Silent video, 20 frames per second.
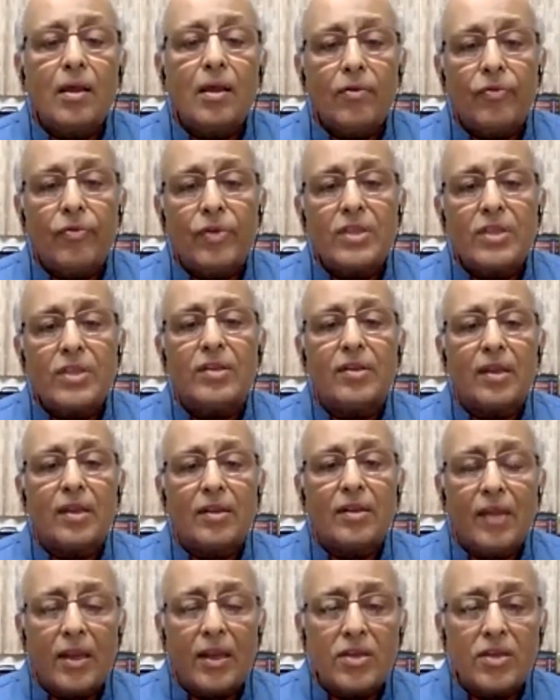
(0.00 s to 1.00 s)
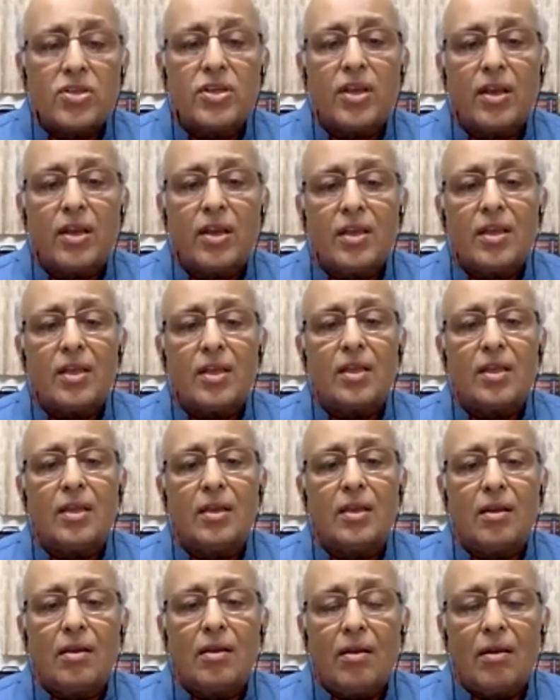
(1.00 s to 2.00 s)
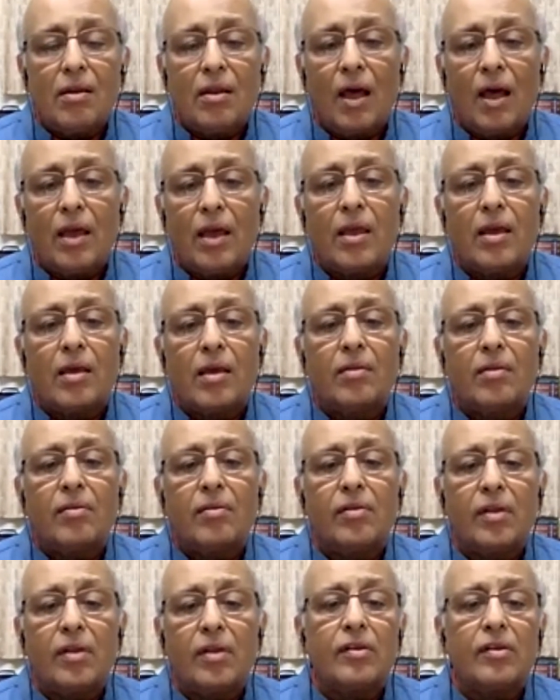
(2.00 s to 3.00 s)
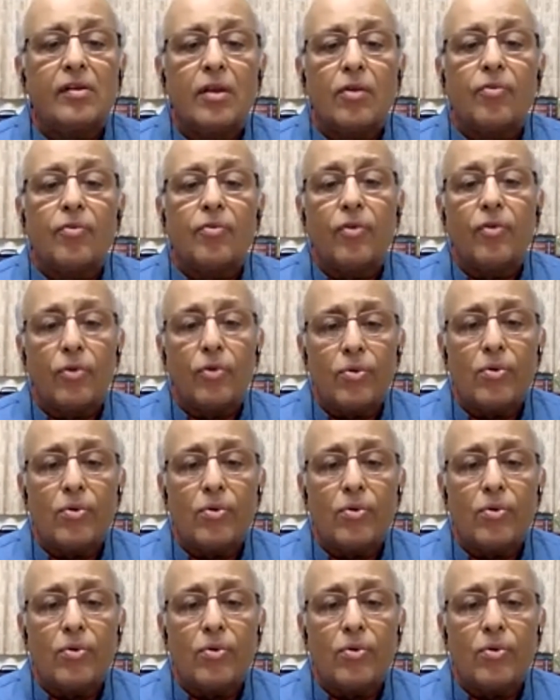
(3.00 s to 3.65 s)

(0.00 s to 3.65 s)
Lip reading: which is essentially like seasonal flu.